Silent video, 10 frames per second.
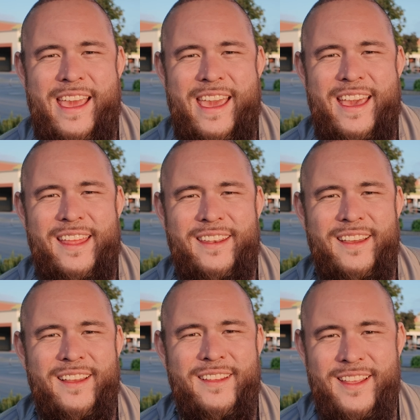And
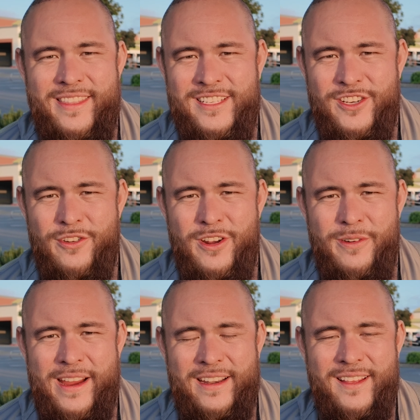yeah, things are going
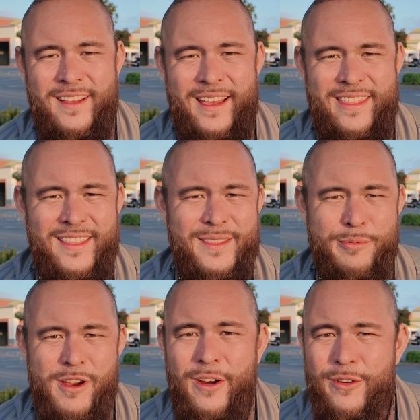all right. I think
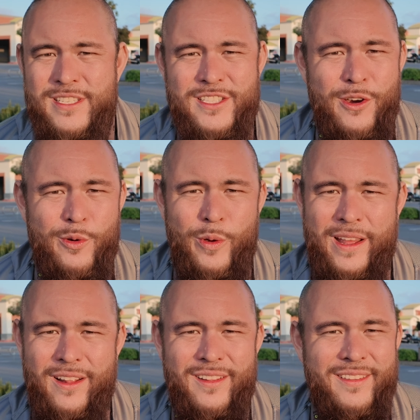the progress is going
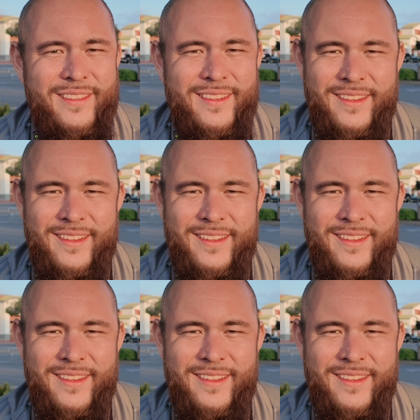well.